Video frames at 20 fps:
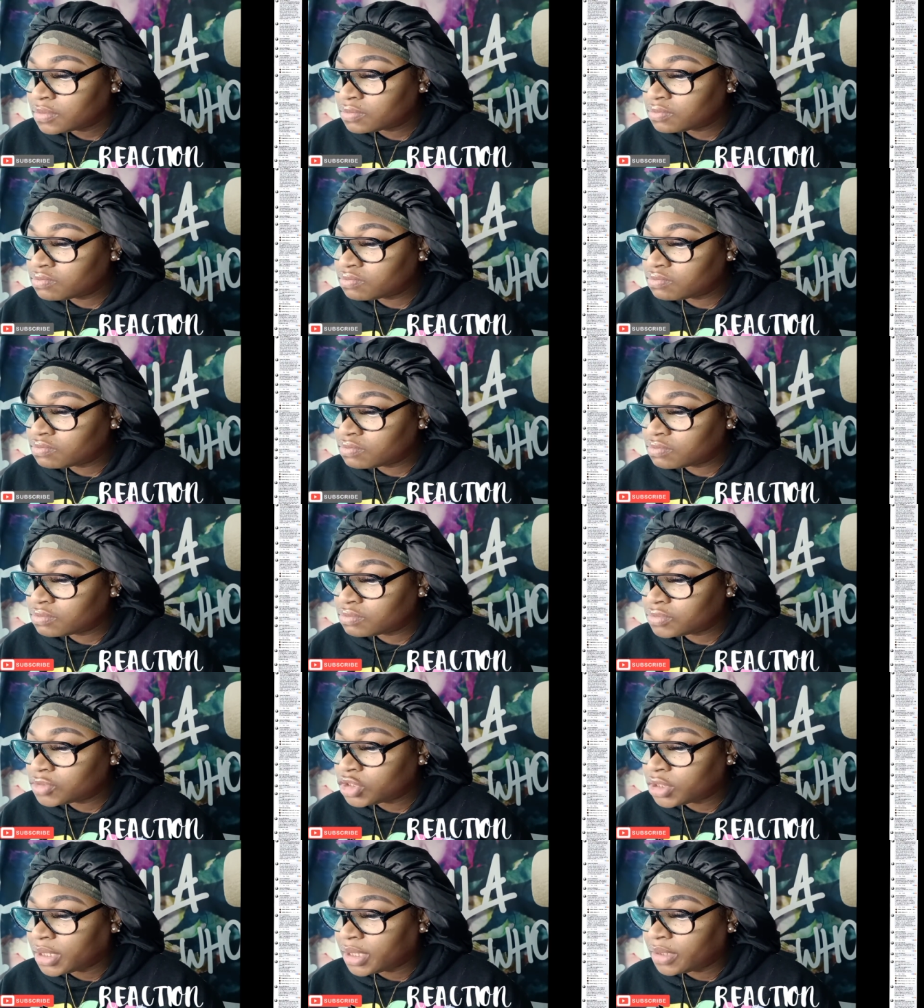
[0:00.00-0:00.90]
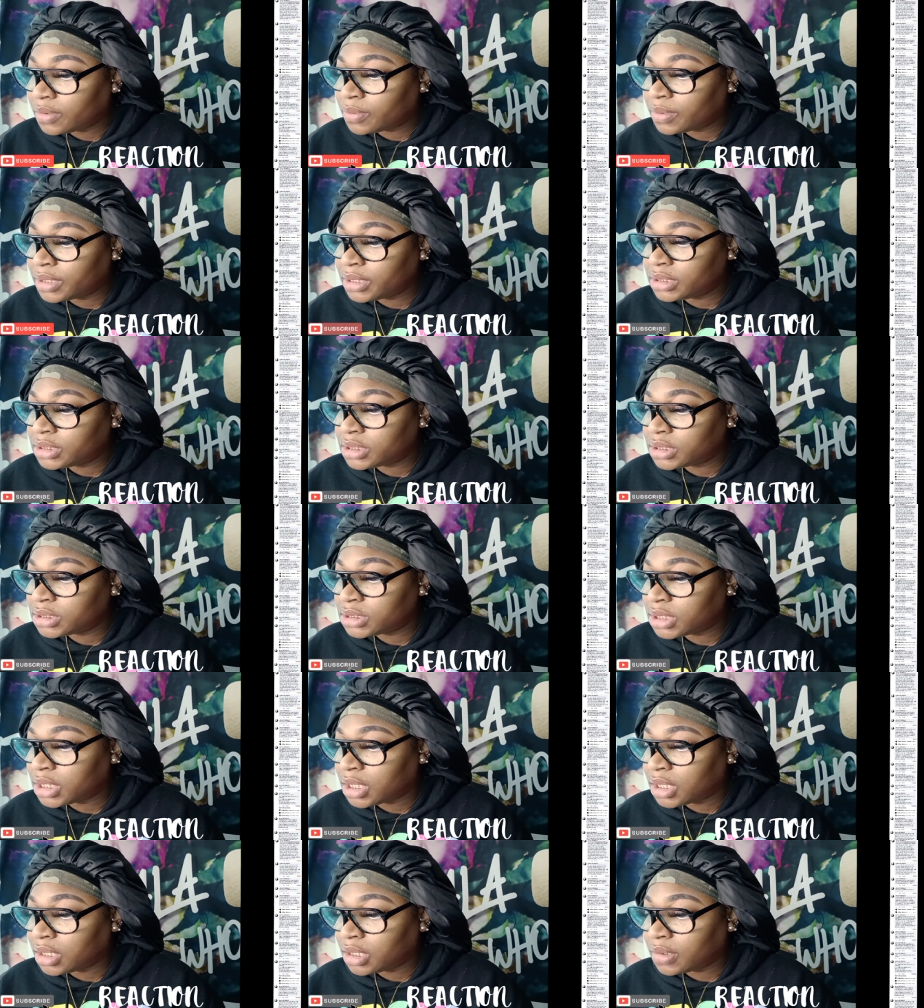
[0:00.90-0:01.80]
Mm, trying to read this,
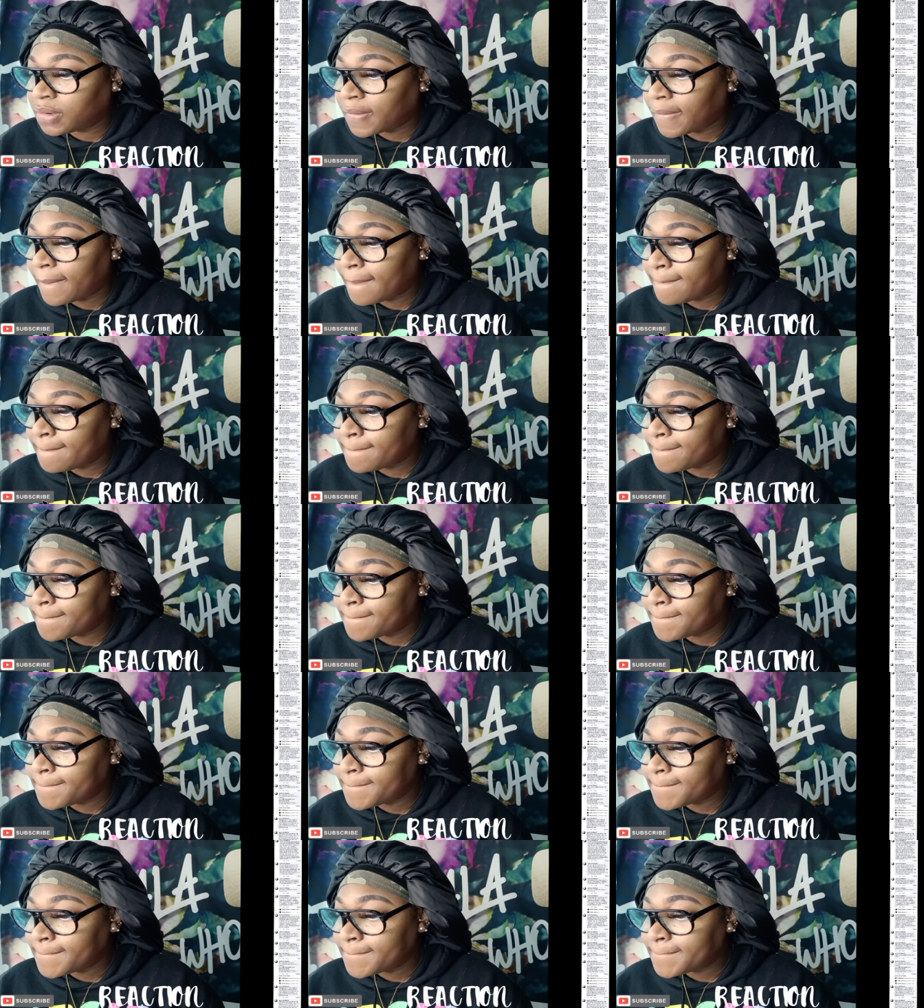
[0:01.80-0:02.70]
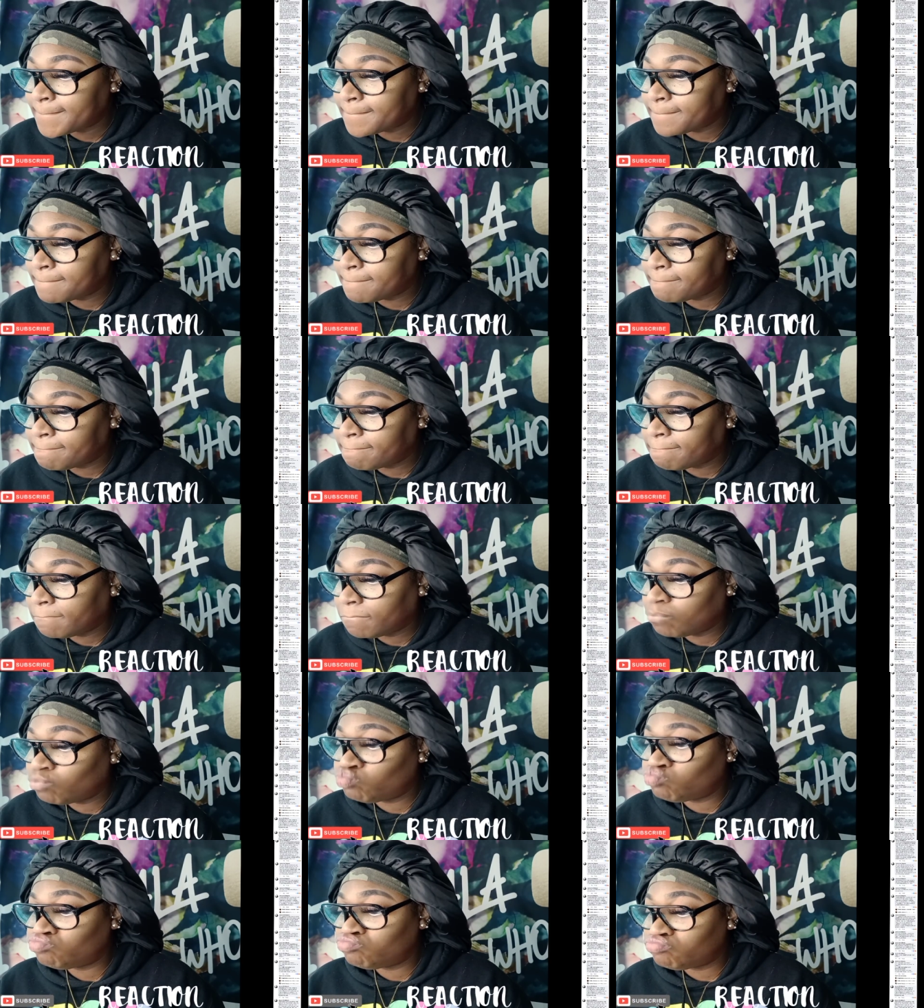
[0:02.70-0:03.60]
y'all.
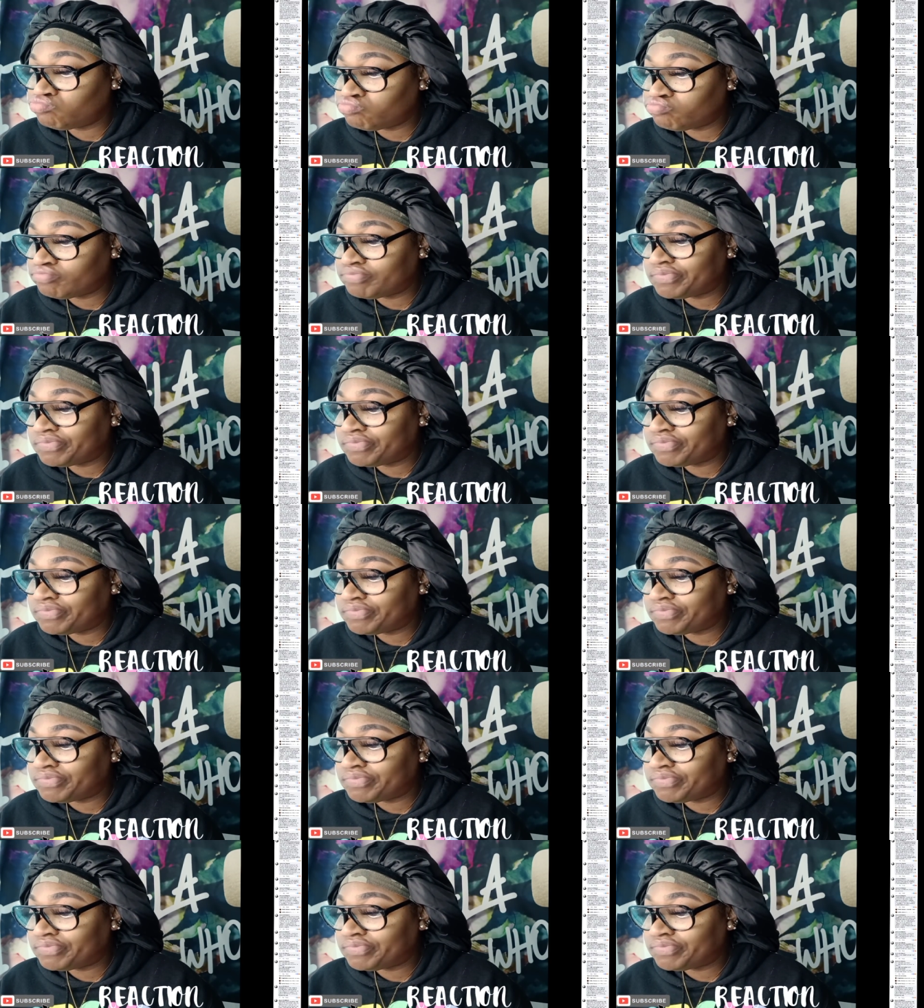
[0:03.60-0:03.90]
Hmm.